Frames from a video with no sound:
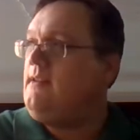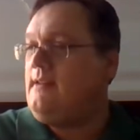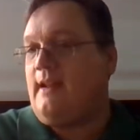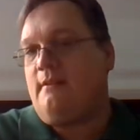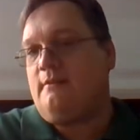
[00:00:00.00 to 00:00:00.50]

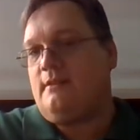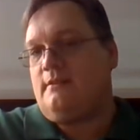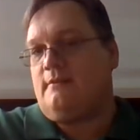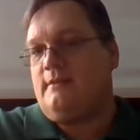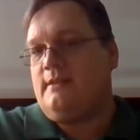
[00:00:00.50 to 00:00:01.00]
Now
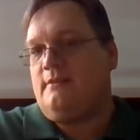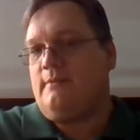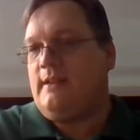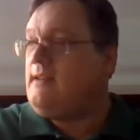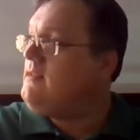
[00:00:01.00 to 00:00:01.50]
that there is
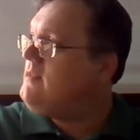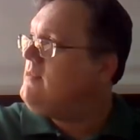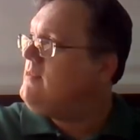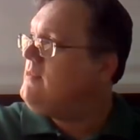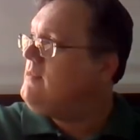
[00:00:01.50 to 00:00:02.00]
wind,
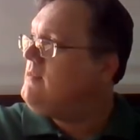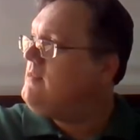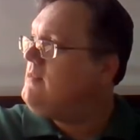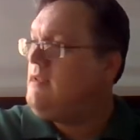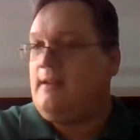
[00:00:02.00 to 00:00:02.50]

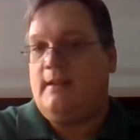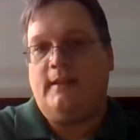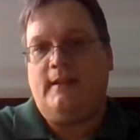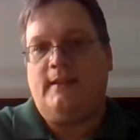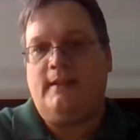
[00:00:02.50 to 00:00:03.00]

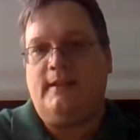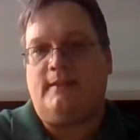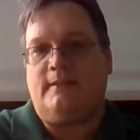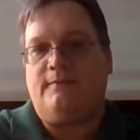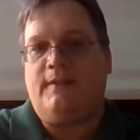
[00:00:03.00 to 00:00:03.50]
it
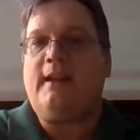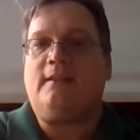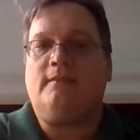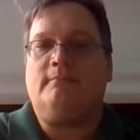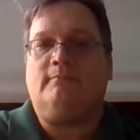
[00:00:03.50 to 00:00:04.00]
is. In
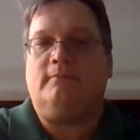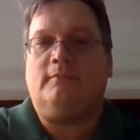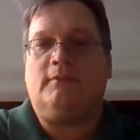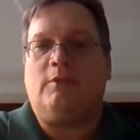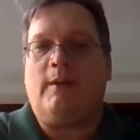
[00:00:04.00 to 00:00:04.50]
fact,
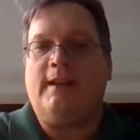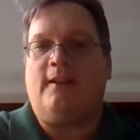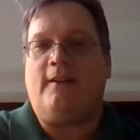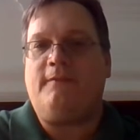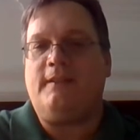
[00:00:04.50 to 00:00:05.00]
quite
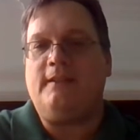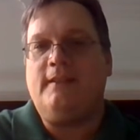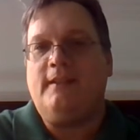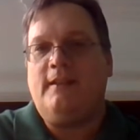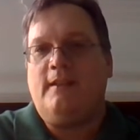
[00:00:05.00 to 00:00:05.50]
often
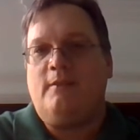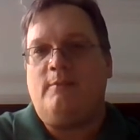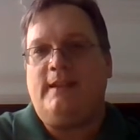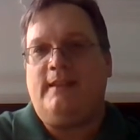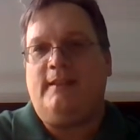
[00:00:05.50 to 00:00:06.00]

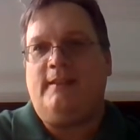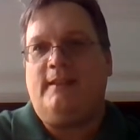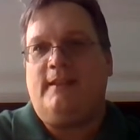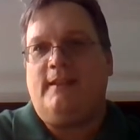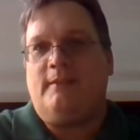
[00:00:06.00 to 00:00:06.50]
we
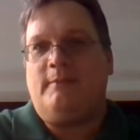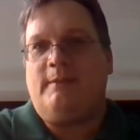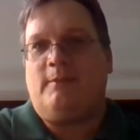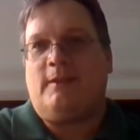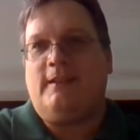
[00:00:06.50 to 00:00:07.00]

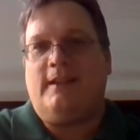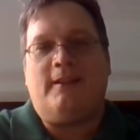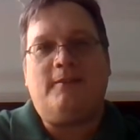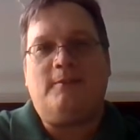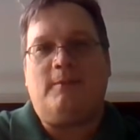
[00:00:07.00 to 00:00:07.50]
work the
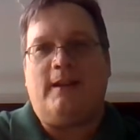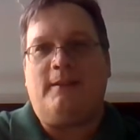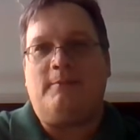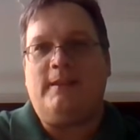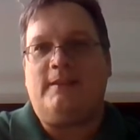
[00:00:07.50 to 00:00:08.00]
other
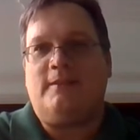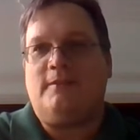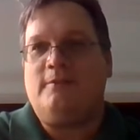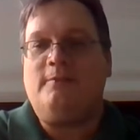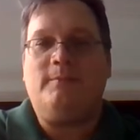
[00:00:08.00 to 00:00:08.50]
way. We
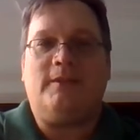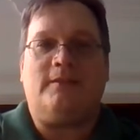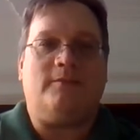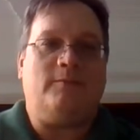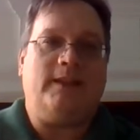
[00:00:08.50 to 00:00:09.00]
assume
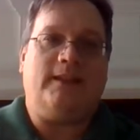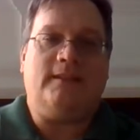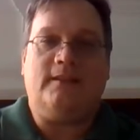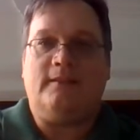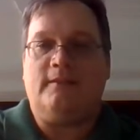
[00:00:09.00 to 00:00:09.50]
there's
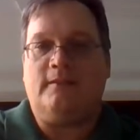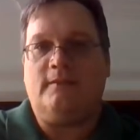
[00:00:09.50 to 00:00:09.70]
wind